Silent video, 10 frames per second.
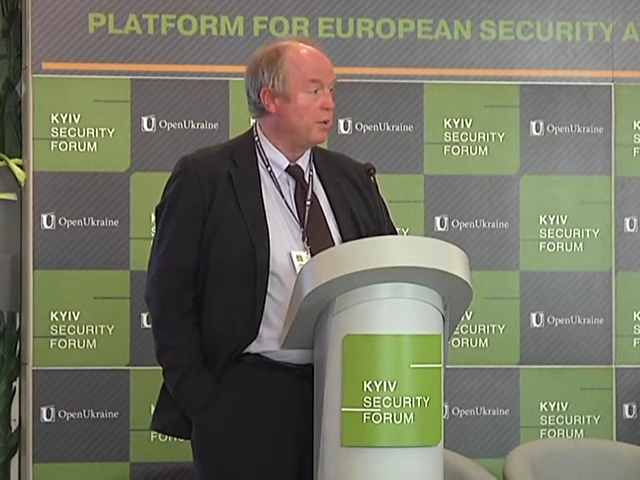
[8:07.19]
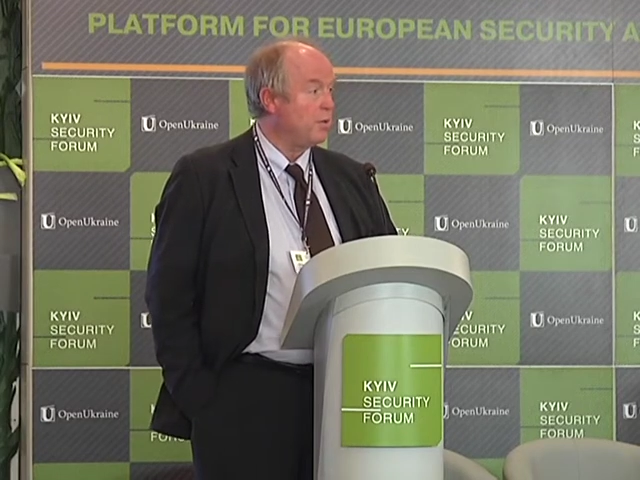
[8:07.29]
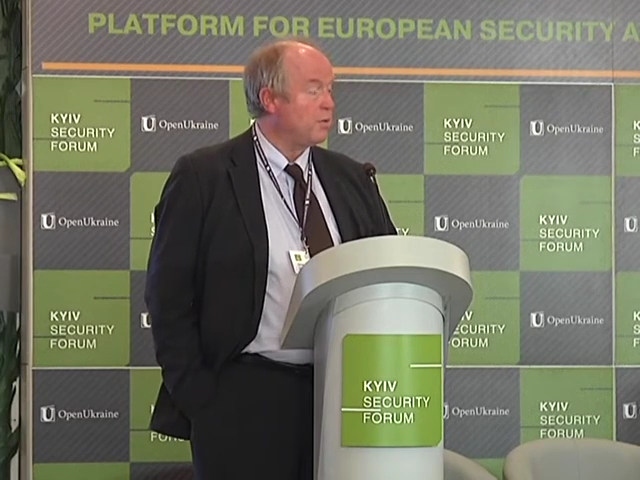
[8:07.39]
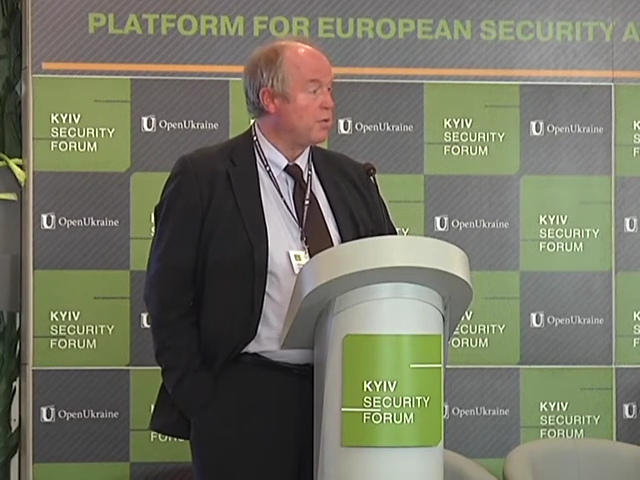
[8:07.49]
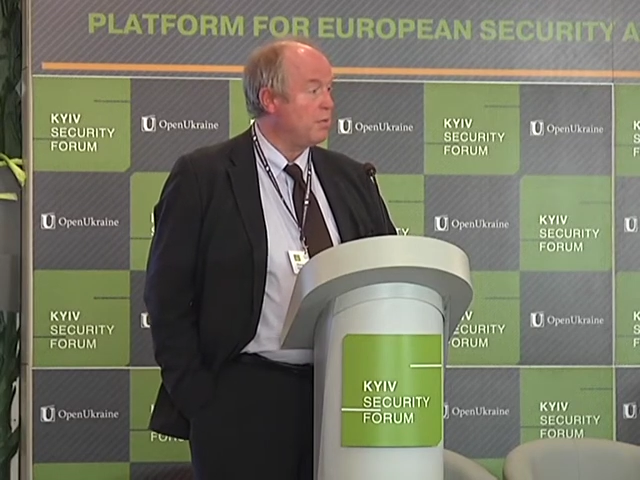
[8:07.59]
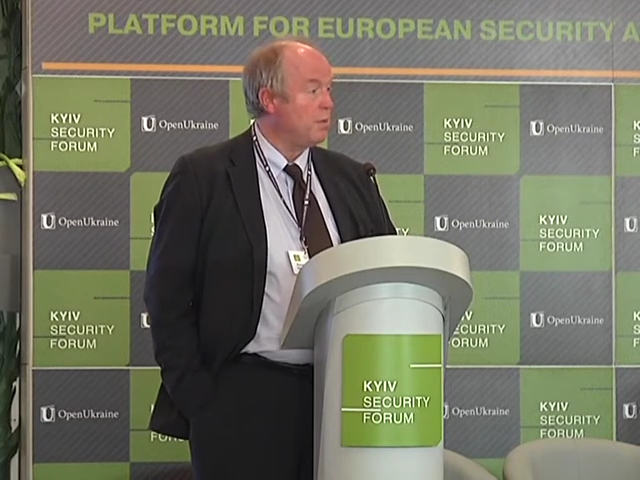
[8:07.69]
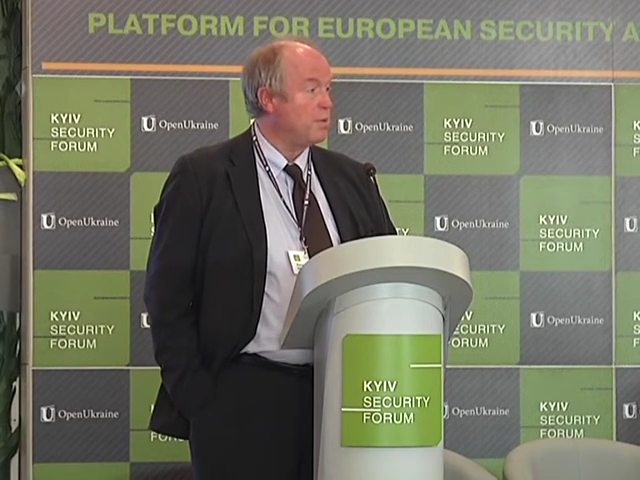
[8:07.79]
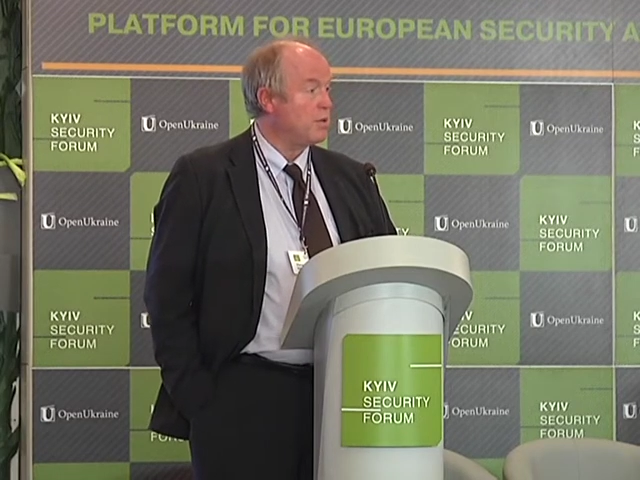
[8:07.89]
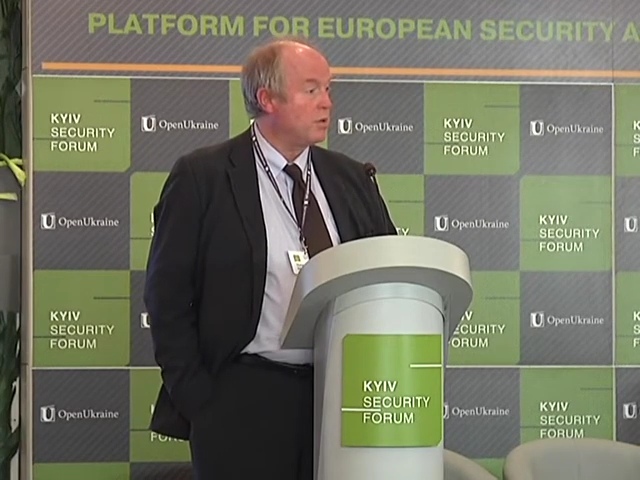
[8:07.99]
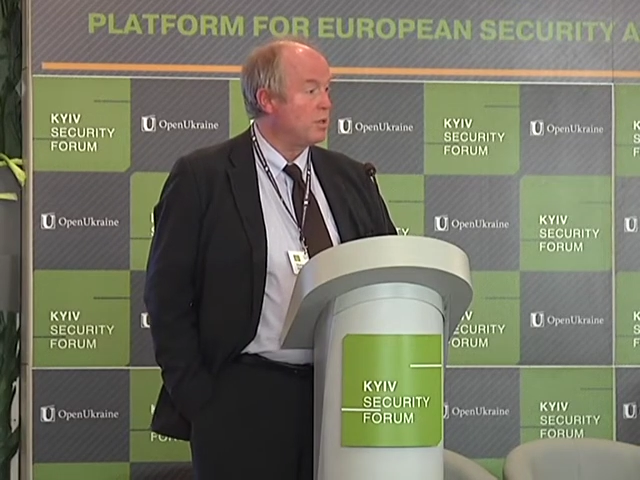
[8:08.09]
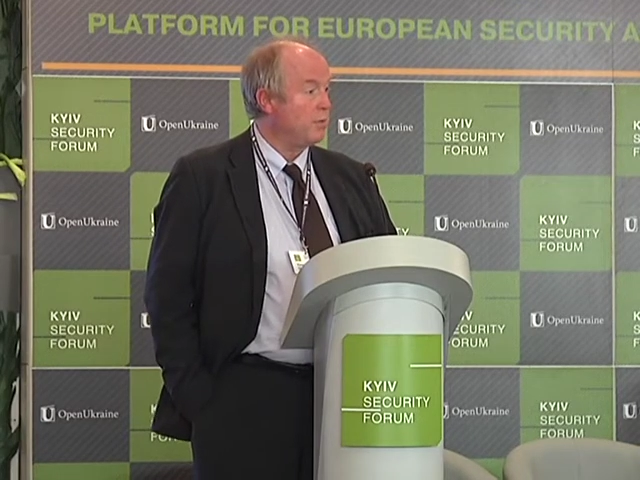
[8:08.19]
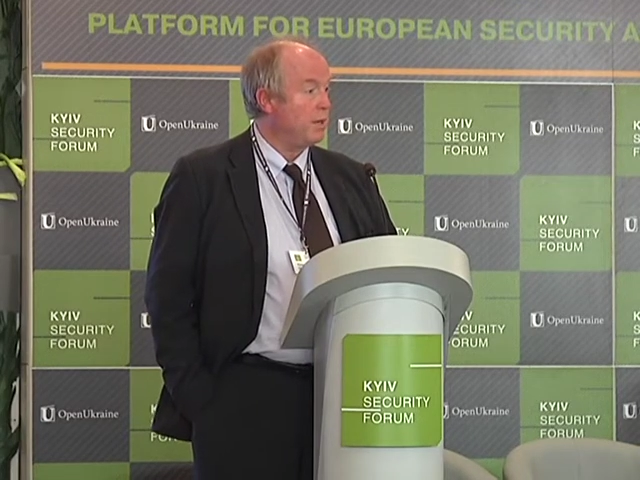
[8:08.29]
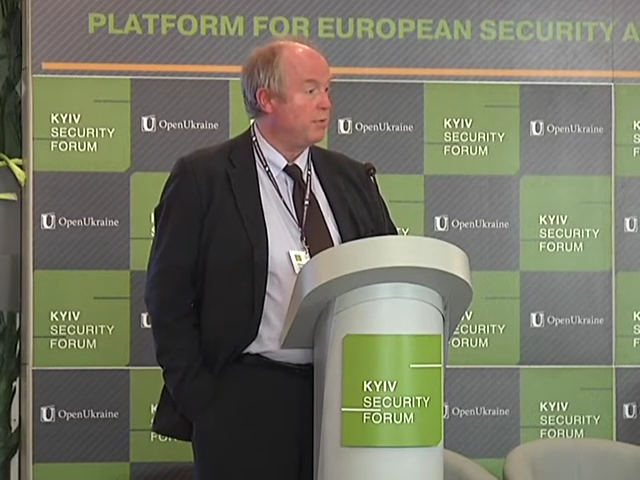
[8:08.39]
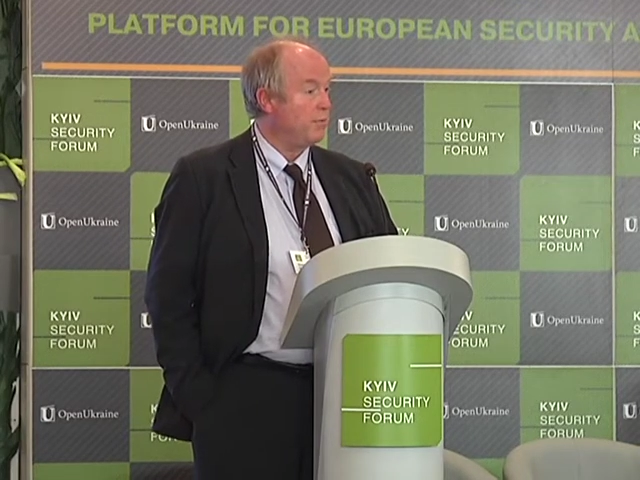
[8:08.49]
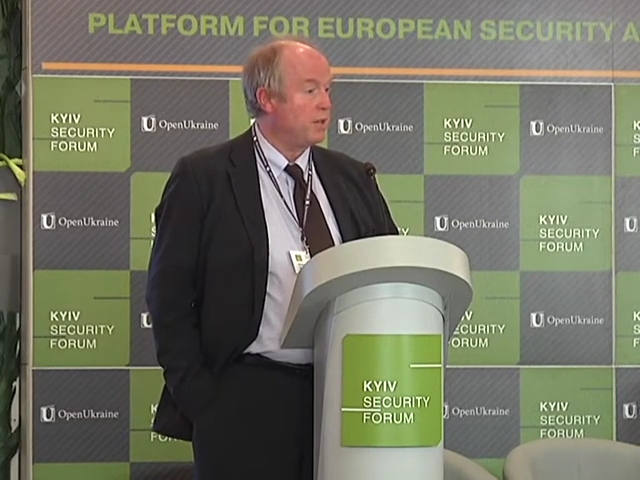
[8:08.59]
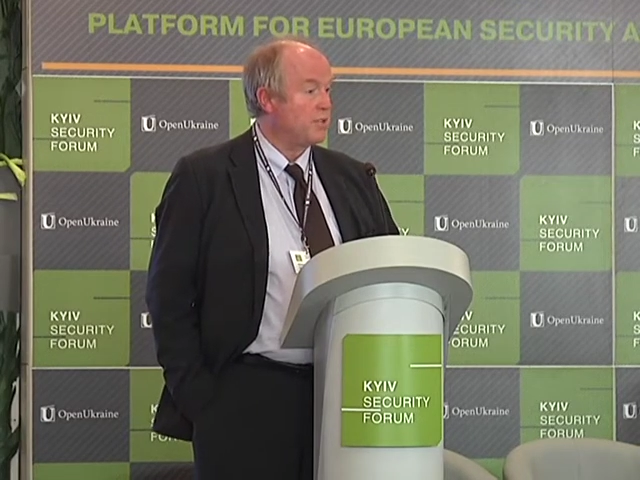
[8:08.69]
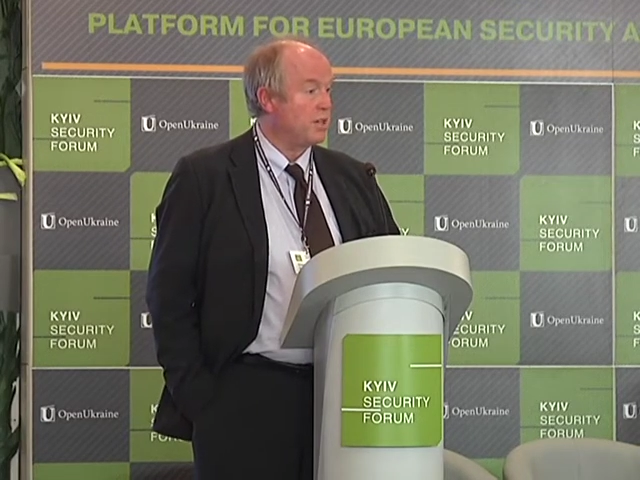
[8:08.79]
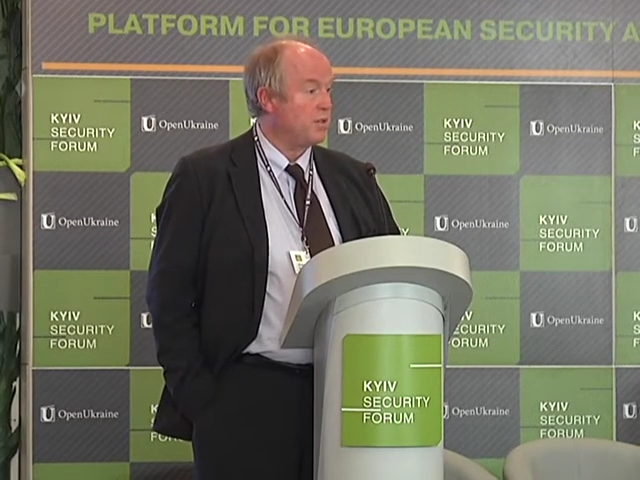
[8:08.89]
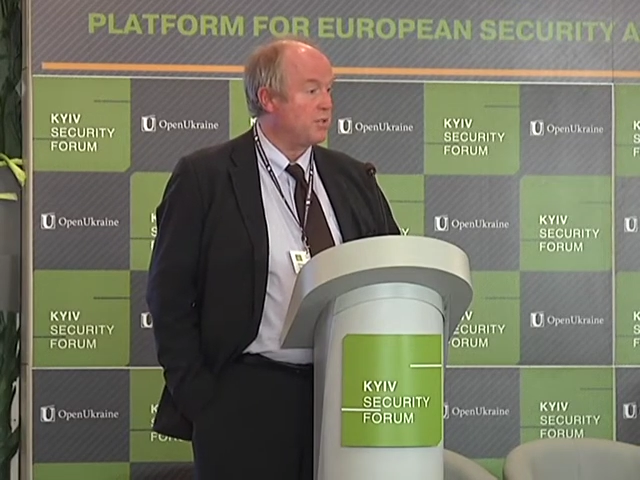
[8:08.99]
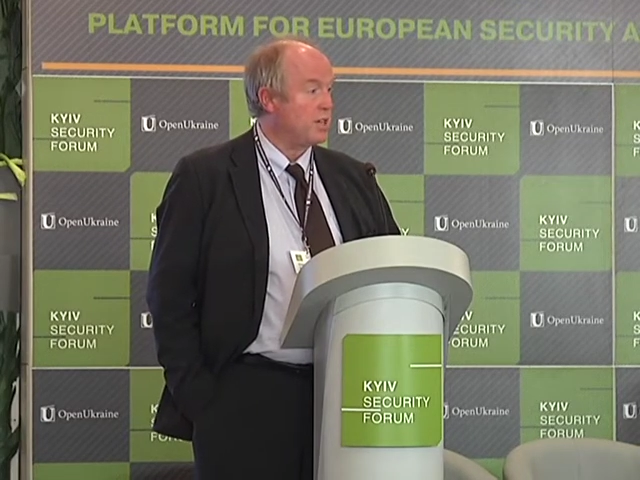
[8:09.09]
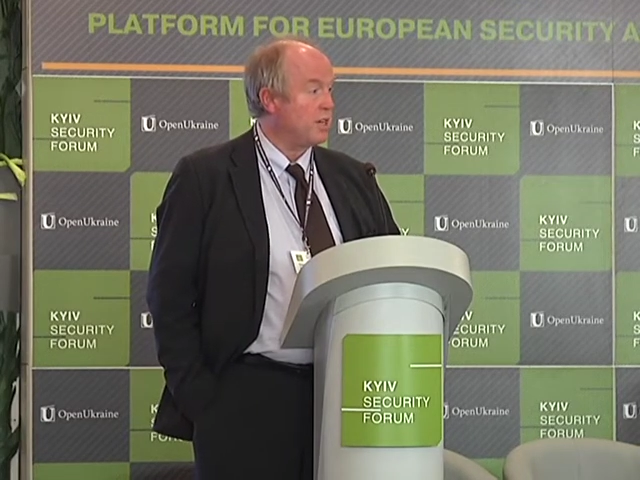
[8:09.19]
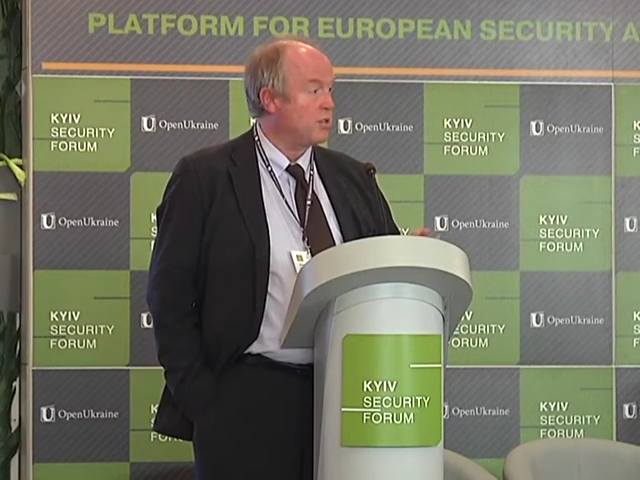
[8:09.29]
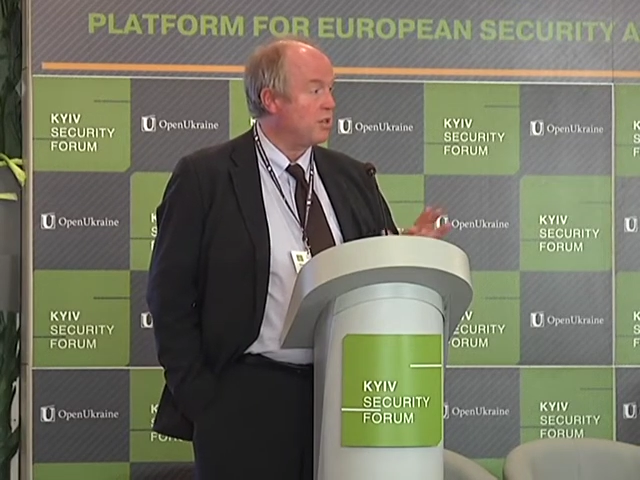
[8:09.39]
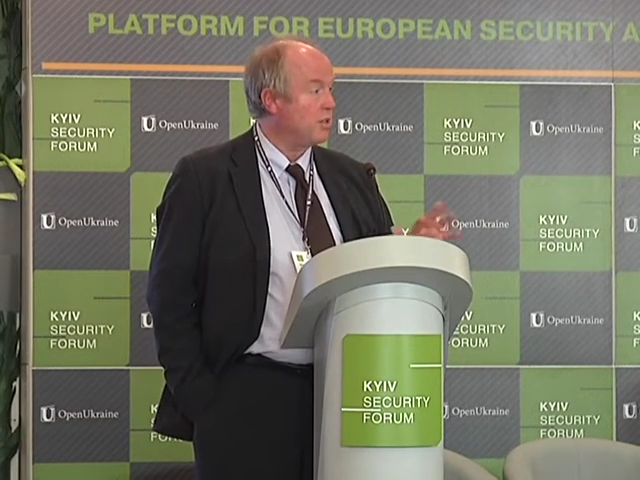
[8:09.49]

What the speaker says: but also when we talk about fragile states